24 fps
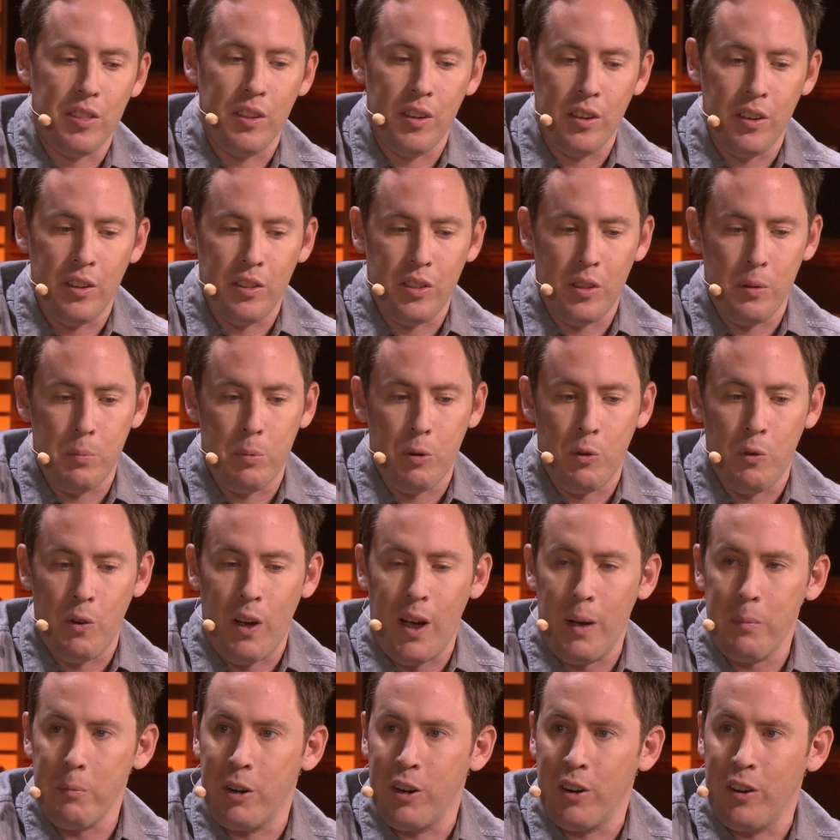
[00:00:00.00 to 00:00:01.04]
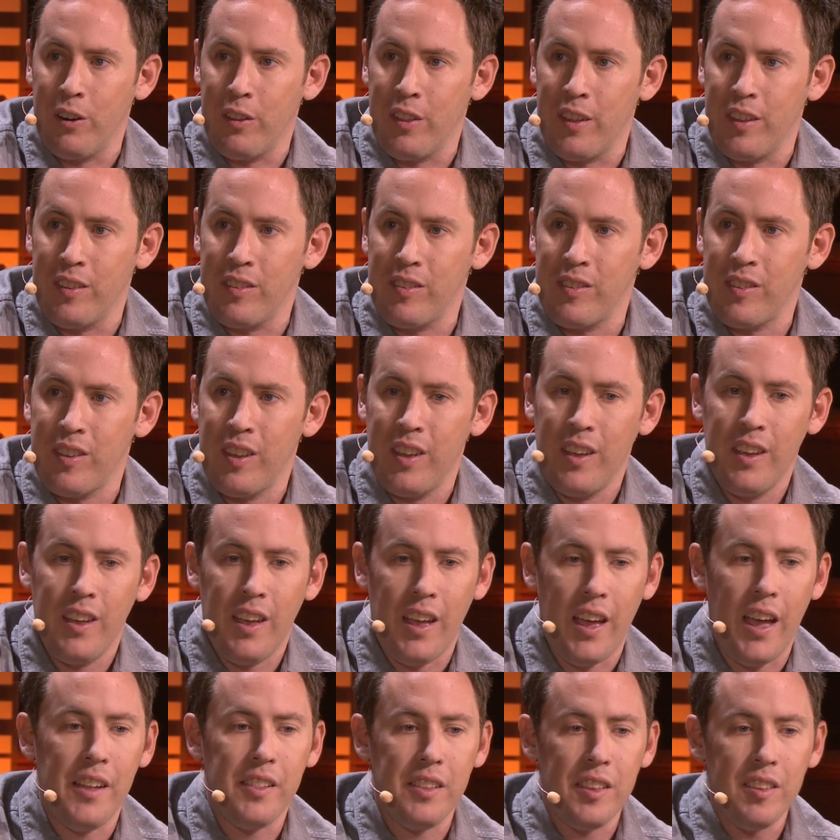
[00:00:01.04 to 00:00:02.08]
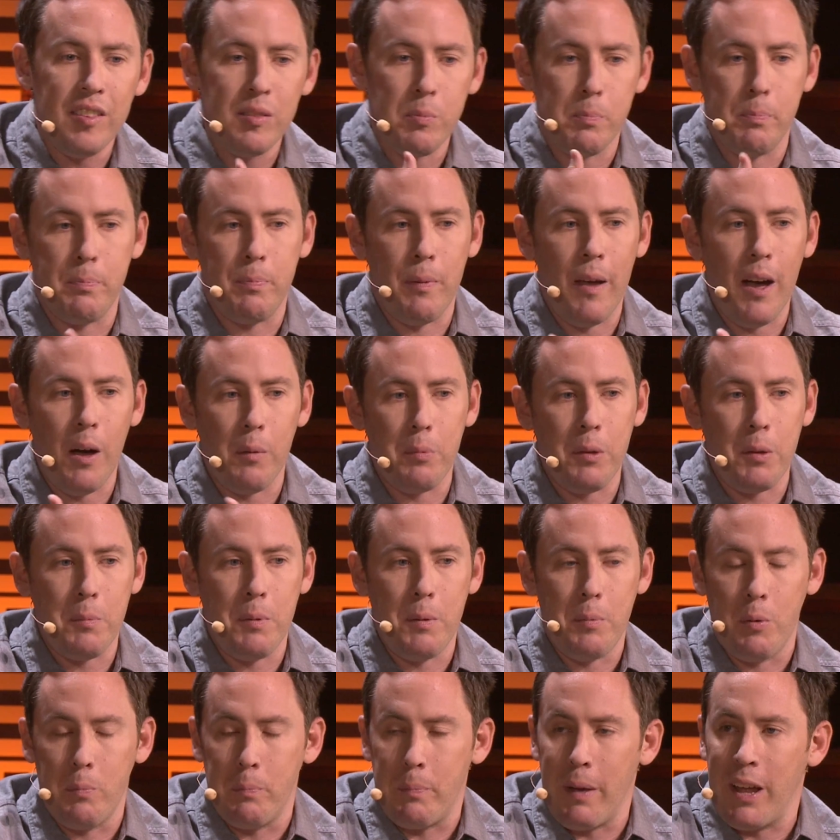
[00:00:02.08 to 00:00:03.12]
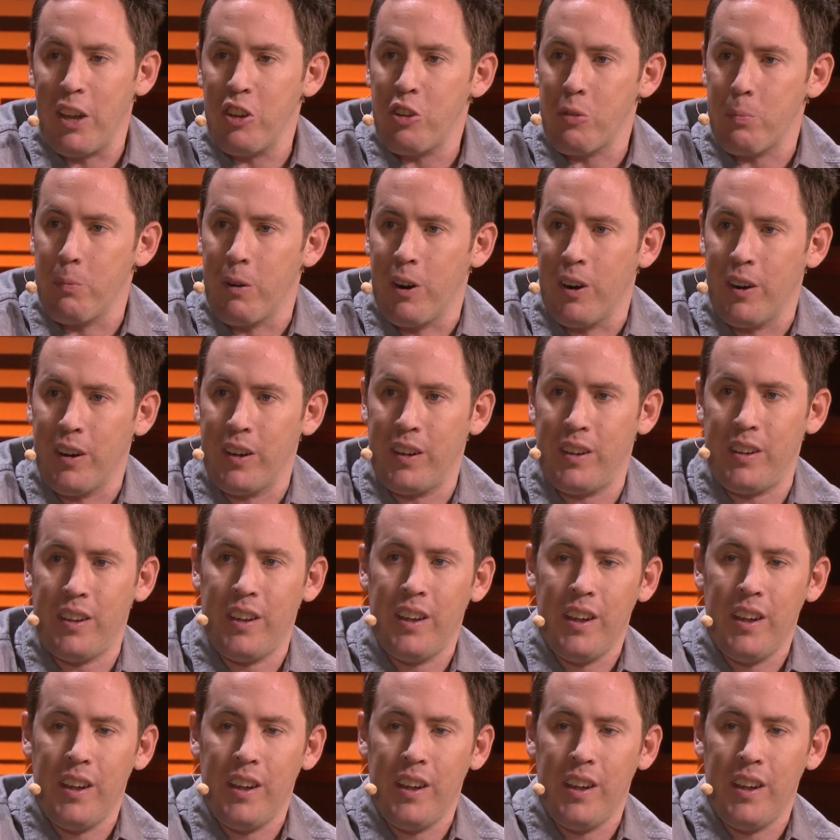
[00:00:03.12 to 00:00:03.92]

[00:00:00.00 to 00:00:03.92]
the barometer that's at least helping people benchmark,